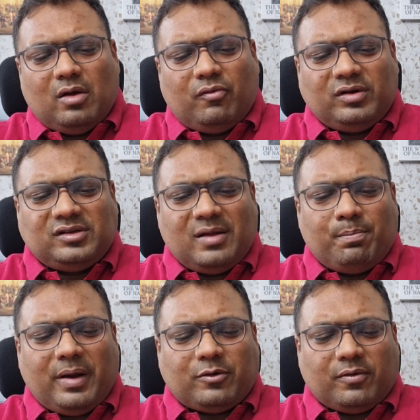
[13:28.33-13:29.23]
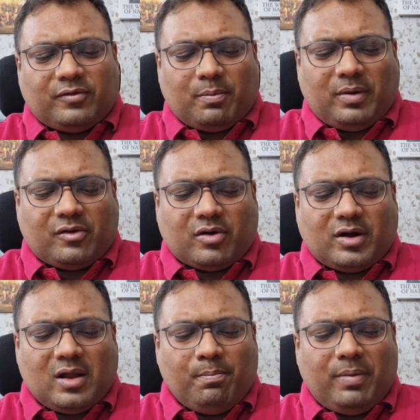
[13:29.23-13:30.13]
What is the impact of Dabba trade?
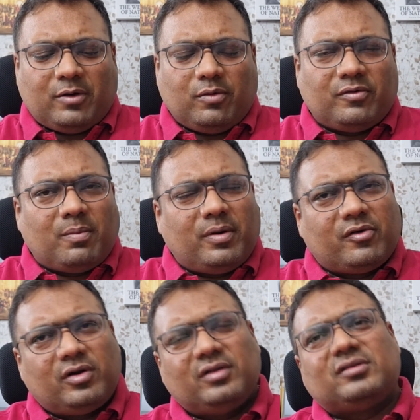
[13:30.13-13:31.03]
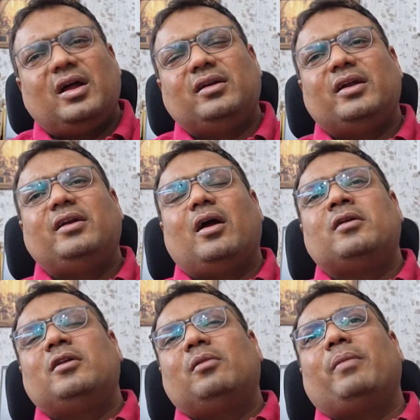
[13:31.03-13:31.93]
Impact of Dabba trade is that it
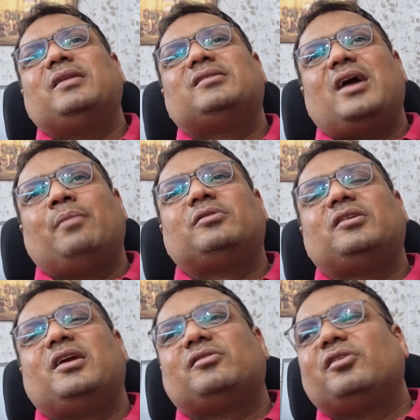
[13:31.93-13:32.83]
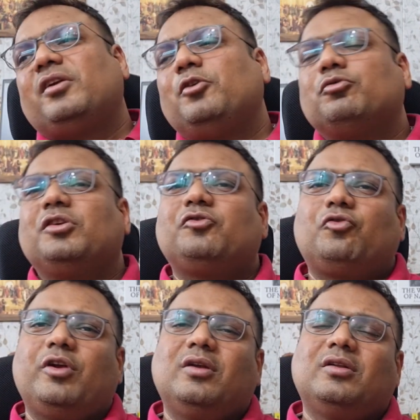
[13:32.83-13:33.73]
undermines the MCX, reduces
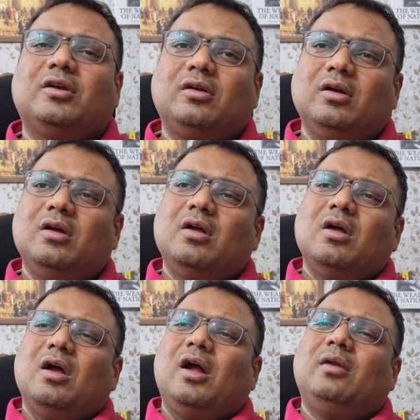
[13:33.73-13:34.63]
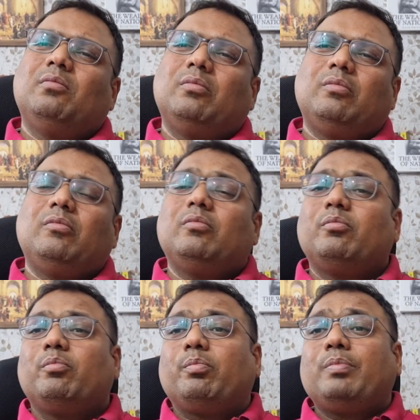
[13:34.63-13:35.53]
trade there, and
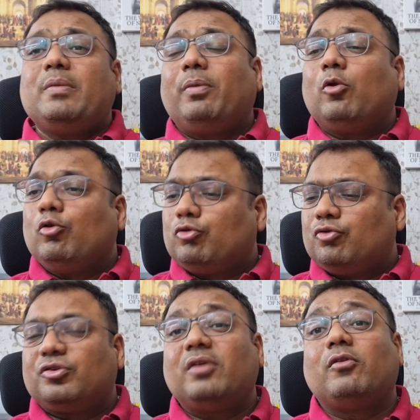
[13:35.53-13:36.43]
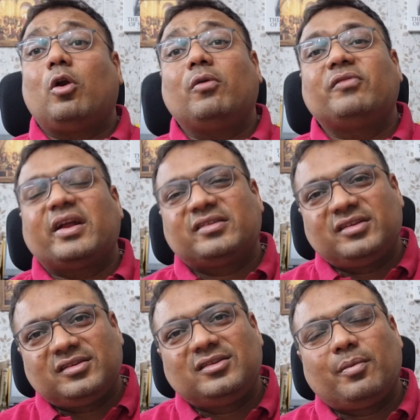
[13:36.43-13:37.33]
people also save a lot of
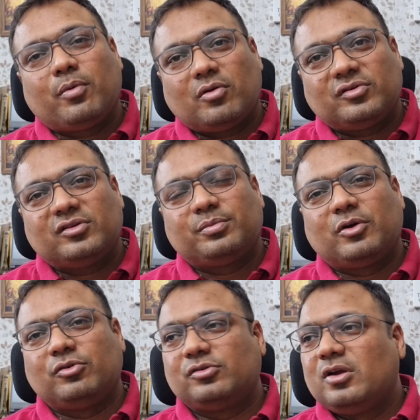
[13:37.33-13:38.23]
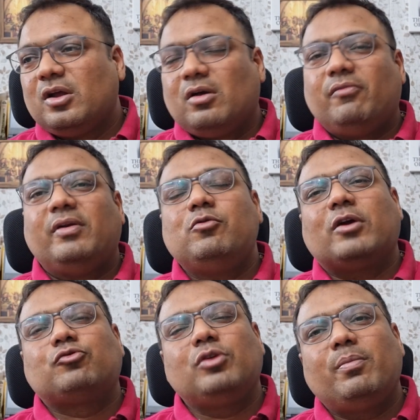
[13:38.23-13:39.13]
taxes in the process, because when you
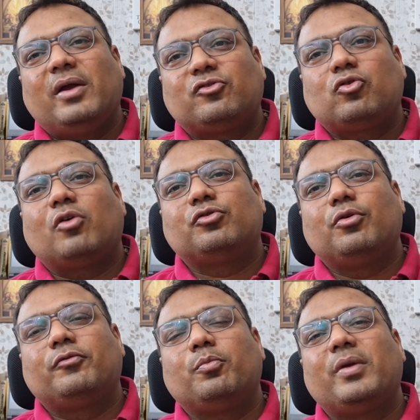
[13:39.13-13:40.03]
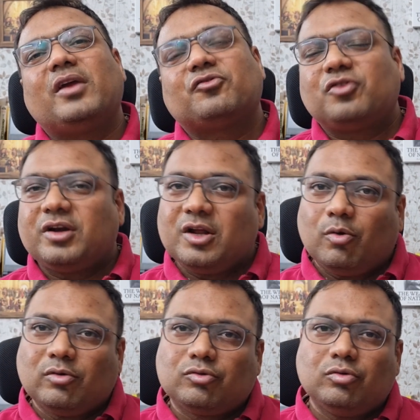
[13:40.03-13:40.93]
actually buy stocks, you have to pay STT
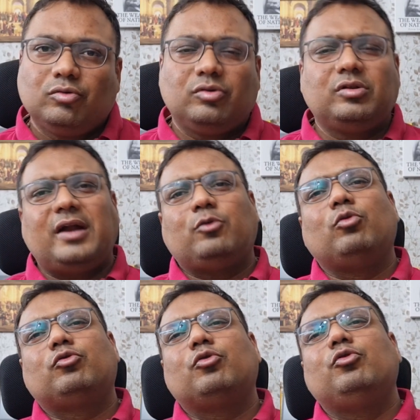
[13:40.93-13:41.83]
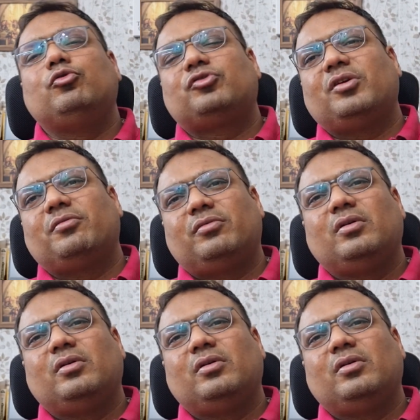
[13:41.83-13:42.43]
also, that also you save.